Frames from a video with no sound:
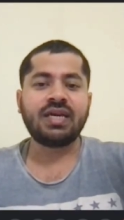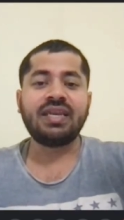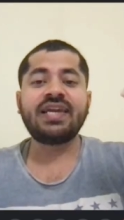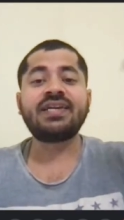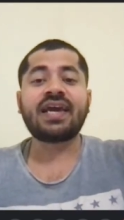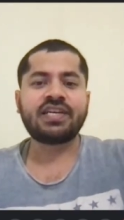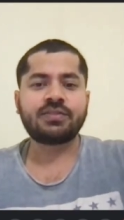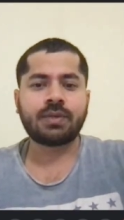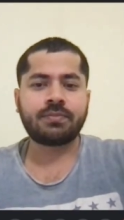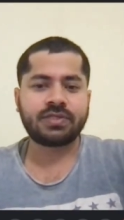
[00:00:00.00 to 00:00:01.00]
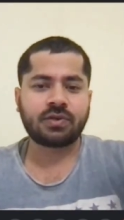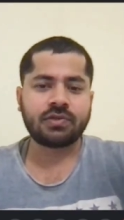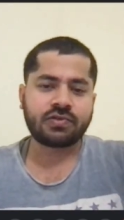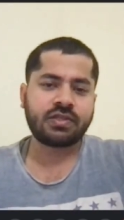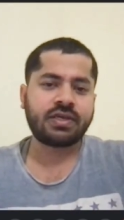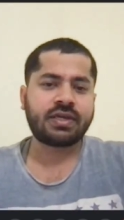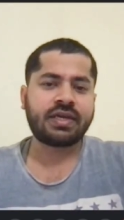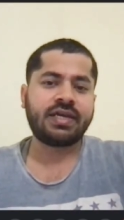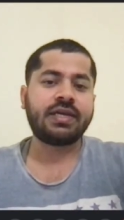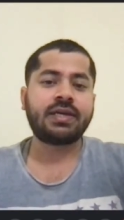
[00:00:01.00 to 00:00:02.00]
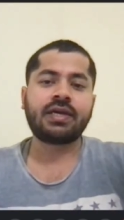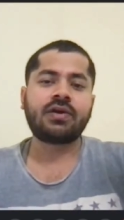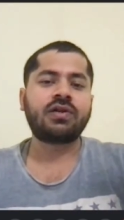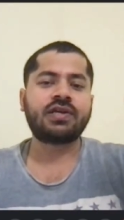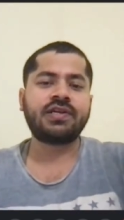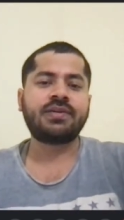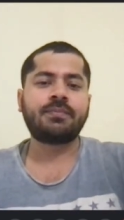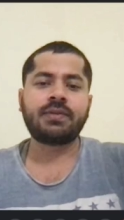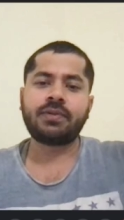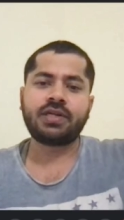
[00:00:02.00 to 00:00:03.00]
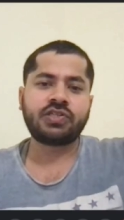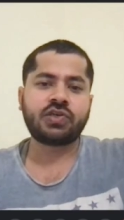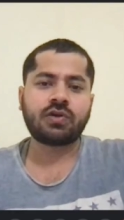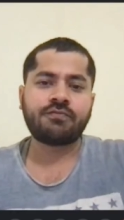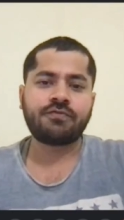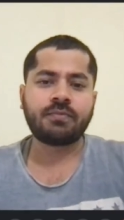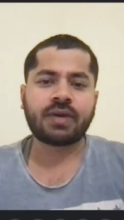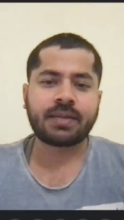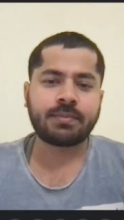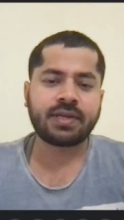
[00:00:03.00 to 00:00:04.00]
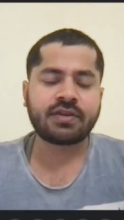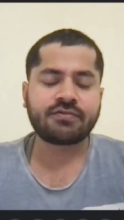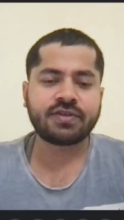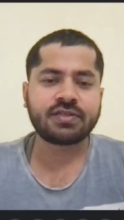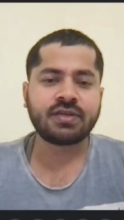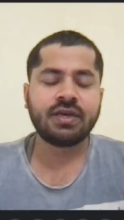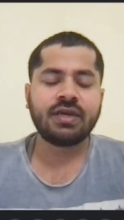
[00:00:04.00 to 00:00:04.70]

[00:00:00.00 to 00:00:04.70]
linked hash map is also there a, a, concrete implementation of a map interface.